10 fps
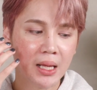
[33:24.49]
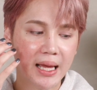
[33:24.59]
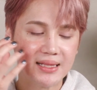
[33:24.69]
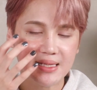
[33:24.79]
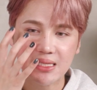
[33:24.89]

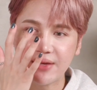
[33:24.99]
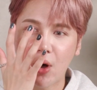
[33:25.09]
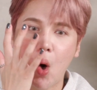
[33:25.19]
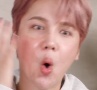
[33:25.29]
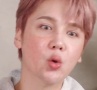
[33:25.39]
it doesn't leave a
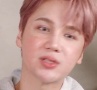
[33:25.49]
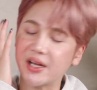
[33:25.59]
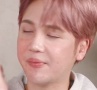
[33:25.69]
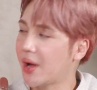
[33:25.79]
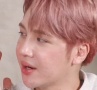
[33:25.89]
whole ton
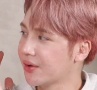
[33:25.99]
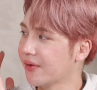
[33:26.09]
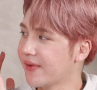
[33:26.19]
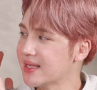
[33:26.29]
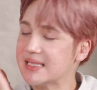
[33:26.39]
of product in
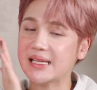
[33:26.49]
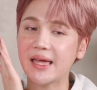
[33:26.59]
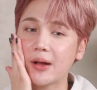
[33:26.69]
your skin.